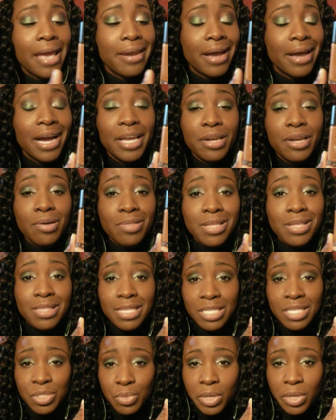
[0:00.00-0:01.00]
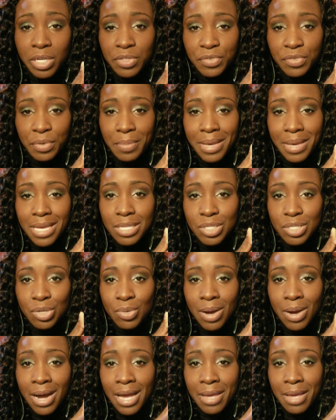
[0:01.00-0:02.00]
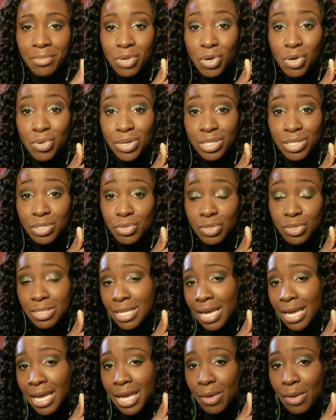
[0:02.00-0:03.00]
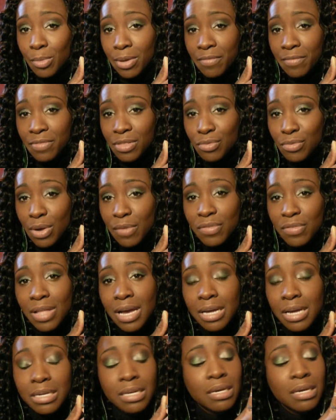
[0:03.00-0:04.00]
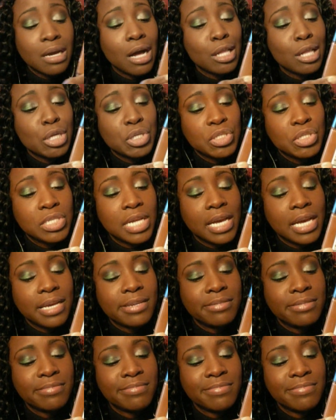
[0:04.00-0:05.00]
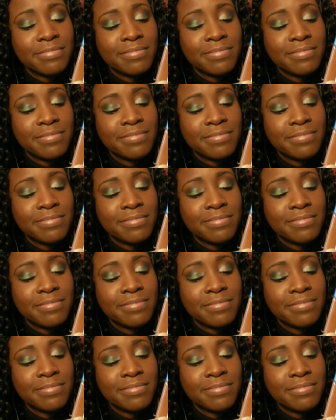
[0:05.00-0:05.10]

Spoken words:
And I know that this works for me, so I am going to stay with the Revlon ColorStay.